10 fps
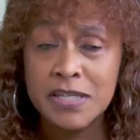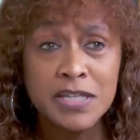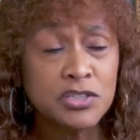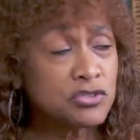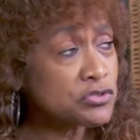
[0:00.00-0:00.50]

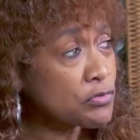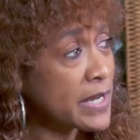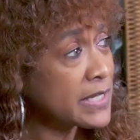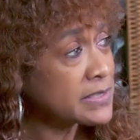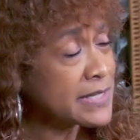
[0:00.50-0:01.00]
it
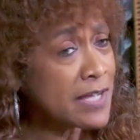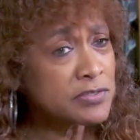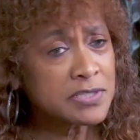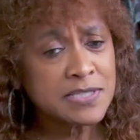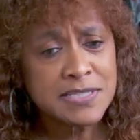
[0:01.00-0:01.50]
shrank down
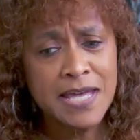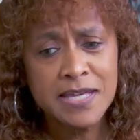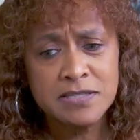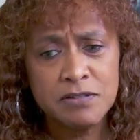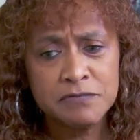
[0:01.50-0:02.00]
to the
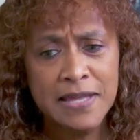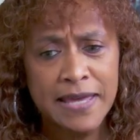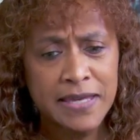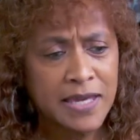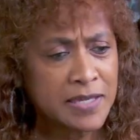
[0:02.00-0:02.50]
size of
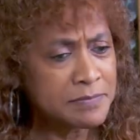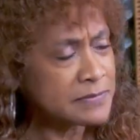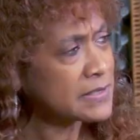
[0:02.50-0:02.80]
like a